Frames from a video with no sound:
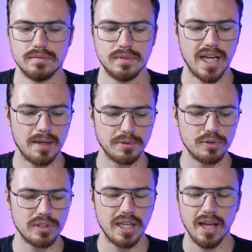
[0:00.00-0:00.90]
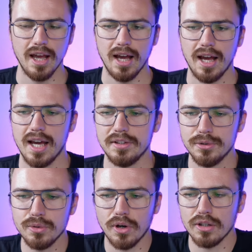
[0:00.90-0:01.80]
Absolutely. Uh,
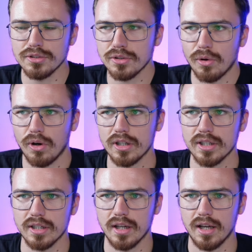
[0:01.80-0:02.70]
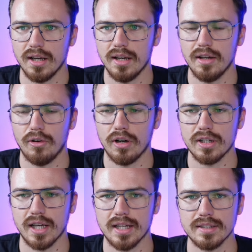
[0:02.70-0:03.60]
you also organ, uh,
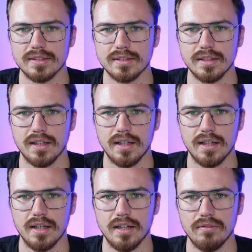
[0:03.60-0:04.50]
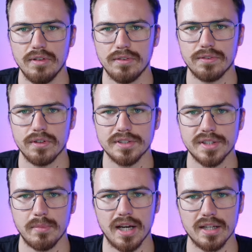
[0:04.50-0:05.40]
organized uh, with uh,
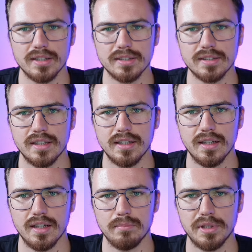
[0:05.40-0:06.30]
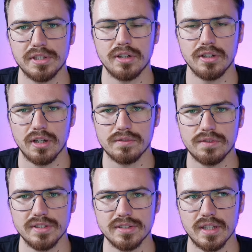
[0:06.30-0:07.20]
some others uh, a Bitcoin
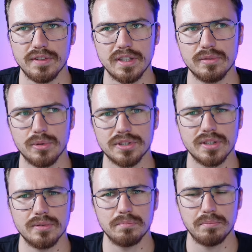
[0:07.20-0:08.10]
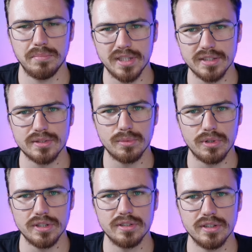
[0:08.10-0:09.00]
conference. I think it was the biggest
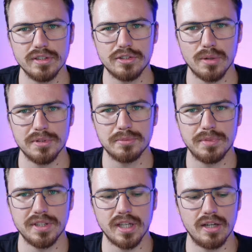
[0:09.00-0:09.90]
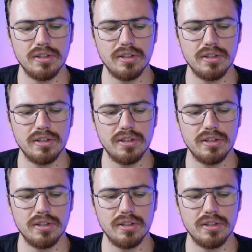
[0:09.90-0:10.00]
one in, in the German-speaking area,